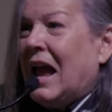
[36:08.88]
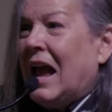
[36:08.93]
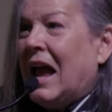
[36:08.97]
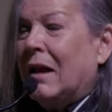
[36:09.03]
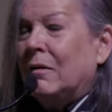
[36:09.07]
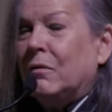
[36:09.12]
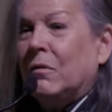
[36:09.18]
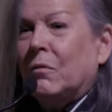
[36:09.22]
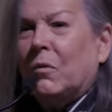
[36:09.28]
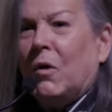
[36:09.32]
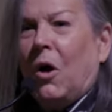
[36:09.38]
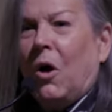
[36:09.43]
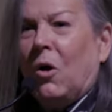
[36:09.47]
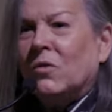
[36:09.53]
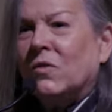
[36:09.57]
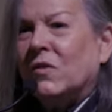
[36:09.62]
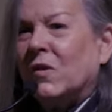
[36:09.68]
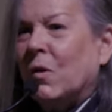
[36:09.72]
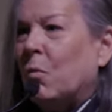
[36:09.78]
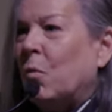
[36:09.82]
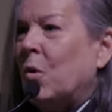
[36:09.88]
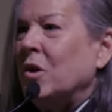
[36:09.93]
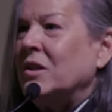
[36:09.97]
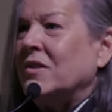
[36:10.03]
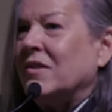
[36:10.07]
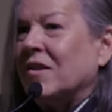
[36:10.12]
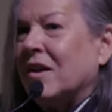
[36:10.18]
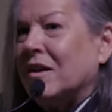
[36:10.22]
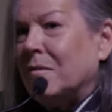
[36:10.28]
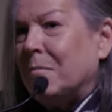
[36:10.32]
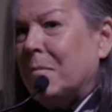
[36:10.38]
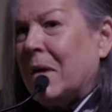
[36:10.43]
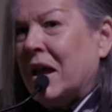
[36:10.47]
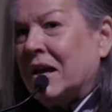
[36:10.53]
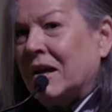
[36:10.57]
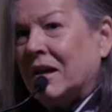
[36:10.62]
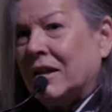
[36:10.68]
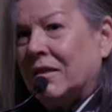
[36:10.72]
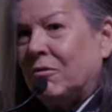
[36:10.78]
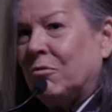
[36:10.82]
And also, what's going to
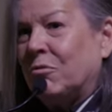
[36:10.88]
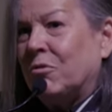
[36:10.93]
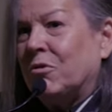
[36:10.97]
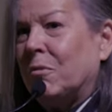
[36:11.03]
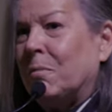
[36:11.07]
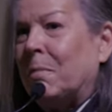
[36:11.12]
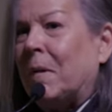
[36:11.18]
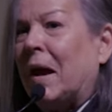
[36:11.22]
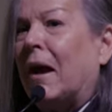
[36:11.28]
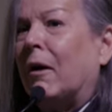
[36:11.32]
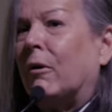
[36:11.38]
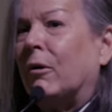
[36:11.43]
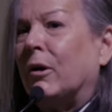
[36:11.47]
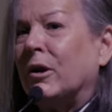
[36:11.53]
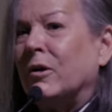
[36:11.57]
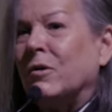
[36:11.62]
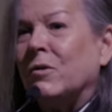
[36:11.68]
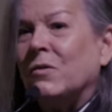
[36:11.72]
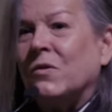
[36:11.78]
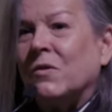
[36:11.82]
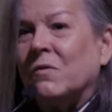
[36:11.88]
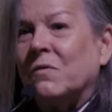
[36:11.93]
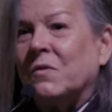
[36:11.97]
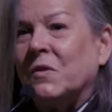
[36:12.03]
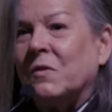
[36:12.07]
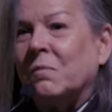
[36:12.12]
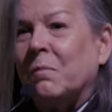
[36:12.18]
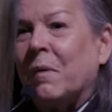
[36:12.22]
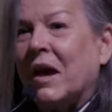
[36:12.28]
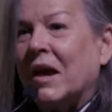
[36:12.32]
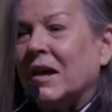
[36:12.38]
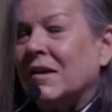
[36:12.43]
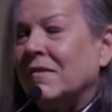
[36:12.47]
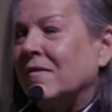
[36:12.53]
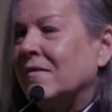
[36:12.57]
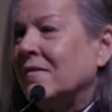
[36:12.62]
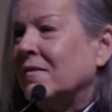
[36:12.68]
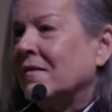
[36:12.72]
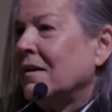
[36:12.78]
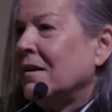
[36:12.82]
make it through the barriers of
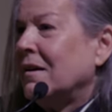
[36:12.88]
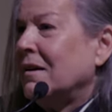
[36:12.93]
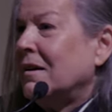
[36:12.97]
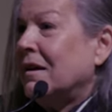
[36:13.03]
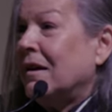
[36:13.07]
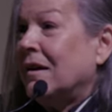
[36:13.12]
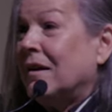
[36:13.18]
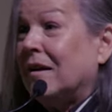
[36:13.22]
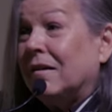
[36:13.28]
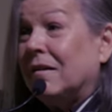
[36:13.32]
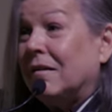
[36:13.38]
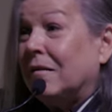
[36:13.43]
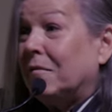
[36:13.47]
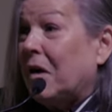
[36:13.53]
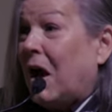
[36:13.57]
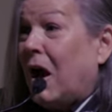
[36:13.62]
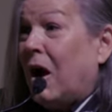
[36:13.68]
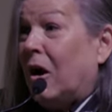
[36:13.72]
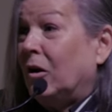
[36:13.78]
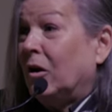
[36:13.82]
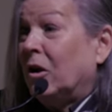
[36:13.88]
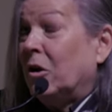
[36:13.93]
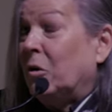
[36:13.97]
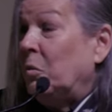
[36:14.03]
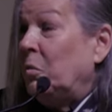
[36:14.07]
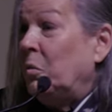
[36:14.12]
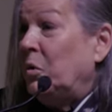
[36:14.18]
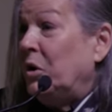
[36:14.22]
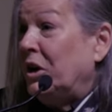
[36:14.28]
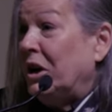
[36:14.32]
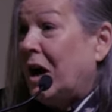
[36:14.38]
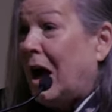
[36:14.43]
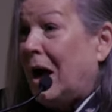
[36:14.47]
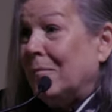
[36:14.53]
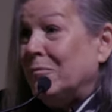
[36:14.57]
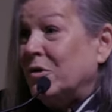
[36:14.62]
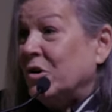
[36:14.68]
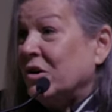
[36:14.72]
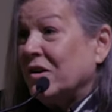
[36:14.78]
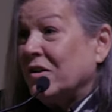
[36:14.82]
space? Our little wood
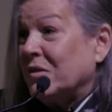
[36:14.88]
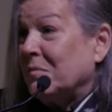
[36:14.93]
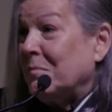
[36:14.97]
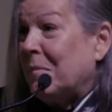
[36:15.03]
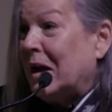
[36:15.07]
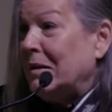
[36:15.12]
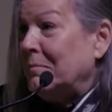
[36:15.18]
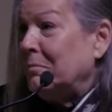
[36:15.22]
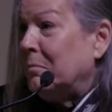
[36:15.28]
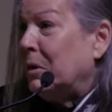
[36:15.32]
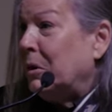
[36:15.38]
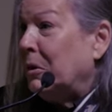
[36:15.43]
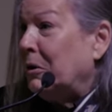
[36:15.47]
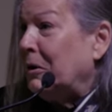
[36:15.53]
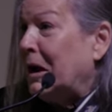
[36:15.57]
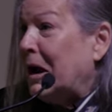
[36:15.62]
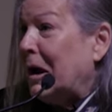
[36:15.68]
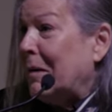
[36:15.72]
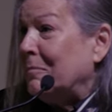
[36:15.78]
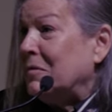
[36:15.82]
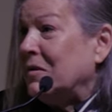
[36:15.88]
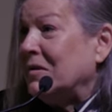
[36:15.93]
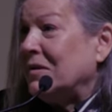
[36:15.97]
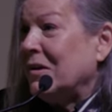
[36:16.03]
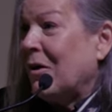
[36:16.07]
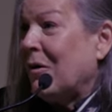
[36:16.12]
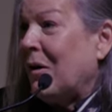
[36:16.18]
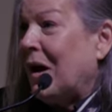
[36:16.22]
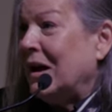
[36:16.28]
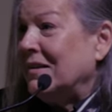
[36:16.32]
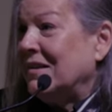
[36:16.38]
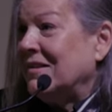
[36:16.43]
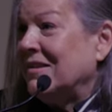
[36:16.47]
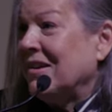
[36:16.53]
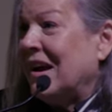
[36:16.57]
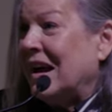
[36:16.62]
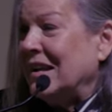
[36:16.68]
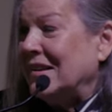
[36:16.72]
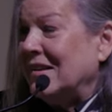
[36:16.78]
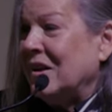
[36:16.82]
objects might burn up. So I,
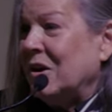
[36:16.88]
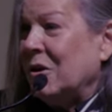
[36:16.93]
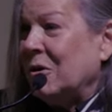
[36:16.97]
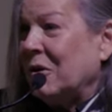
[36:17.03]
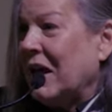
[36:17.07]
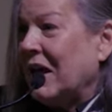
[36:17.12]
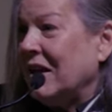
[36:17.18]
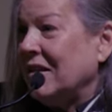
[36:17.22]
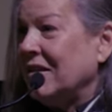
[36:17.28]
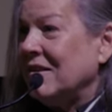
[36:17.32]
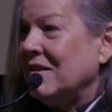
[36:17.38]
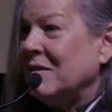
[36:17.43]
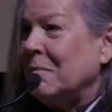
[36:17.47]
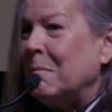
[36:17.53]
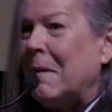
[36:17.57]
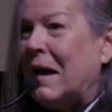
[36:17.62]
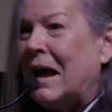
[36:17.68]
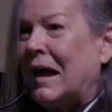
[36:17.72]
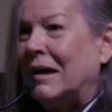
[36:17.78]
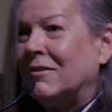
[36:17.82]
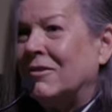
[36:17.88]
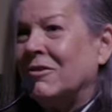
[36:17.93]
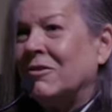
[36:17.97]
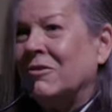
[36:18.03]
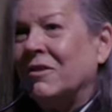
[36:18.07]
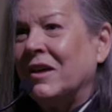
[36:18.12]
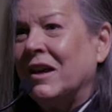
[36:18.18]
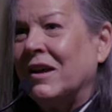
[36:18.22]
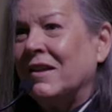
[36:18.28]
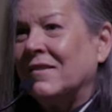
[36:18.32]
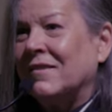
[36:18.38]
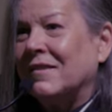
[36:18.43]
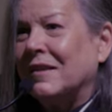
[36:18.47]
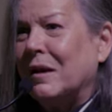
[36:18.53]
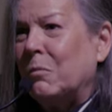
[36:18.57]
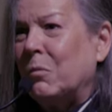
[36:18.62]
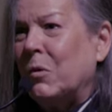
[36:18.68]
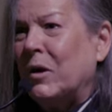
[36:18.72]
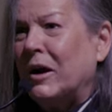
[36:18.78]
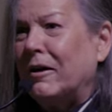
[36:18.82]
I said, okay, this mantle that is
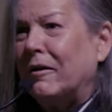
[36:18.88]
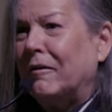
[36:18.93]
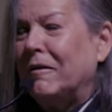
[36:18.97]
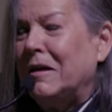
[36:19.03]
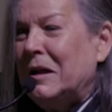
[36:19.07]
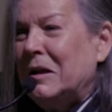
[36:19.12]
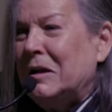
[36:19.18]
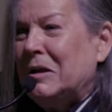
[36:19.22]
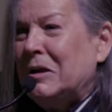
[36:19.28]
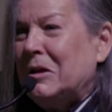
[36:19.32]
somewhere,